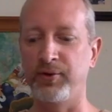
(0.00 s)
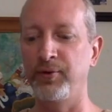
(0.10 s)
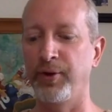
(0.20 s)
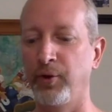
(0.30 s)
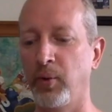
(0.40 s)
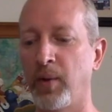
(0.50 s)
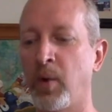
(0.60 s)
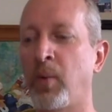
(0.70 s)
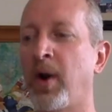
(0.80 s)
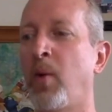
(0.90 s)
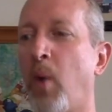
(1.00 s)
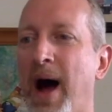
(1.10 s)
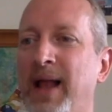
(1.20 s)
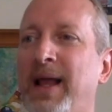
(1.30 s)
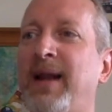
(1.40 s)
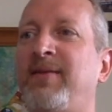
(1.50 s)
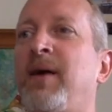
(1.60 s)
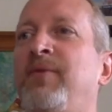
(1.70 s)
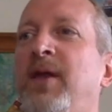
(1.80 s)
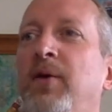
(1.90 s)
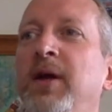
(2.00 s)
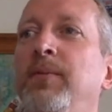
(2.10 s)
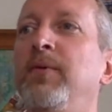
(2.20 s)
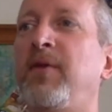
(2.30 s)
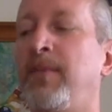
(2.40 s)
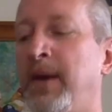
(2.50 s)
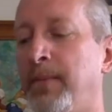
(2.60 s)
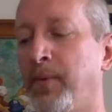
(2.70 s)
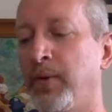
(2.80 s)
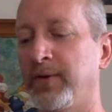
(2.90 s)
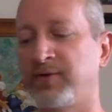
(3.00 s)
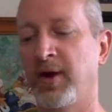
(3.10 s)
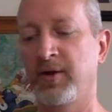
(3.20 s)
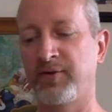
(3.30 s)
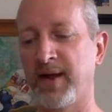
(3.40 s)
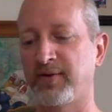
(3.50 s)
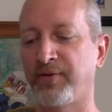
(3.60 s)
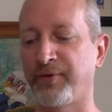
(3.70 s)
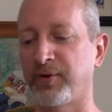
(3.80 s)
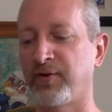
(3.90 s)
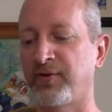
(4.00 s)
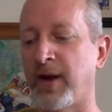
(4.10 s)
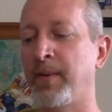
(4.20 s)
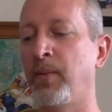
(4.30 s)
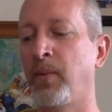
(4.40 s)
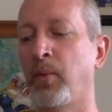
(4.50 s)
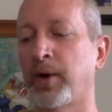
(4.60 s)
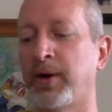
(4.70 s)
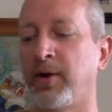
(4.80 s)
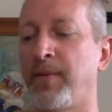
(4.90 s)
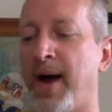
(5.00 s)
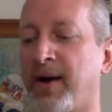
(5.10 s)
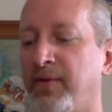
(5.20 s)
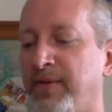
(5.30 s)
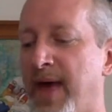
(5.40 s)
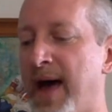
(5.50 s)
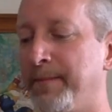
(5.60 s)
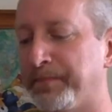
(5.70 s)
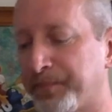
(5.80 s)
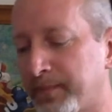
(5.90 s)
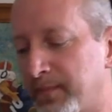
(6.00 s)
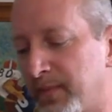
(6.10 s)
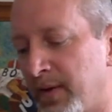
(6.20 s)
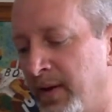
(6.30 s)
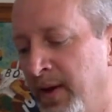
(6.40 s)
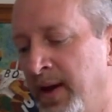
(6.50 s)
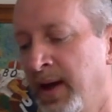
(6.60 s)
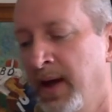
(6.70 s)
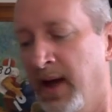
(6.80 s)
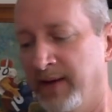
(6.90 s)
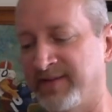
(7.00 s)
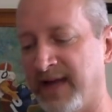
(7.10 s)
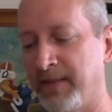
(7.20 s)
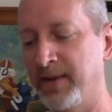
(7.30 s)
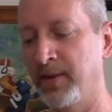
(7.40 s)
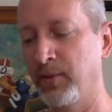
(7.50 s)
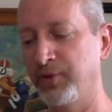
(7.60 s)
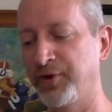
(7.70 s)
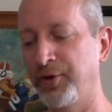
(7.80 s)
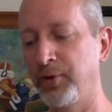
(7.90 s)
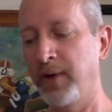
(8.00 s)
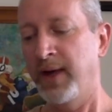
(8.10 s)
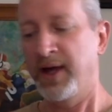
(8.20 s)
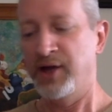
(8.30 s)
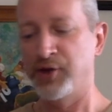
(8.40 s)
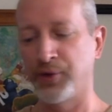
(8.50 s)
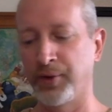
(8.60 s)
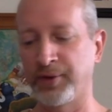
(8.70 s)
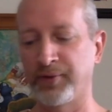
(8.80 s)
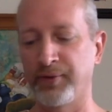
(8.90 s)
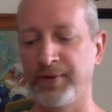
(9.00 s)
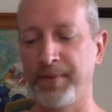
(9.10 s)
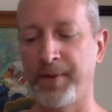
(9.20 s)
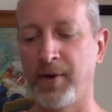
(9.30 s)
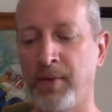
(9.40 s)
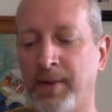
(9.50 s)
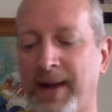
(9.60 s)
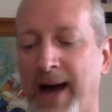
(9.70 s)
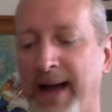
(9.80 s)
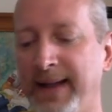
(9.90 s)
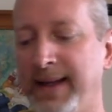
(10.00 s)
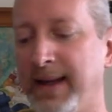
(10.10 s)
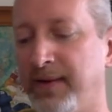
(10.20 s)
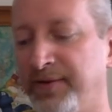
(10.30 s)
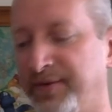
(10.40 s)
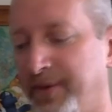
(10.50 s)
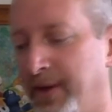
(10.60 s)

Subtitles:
do the who, what, when, where, and why, a lot of times that'll keep you to the main points. So that's the first assignment, but we're going to go back over that. Assignment number 2 is you're going to read the poem Kindness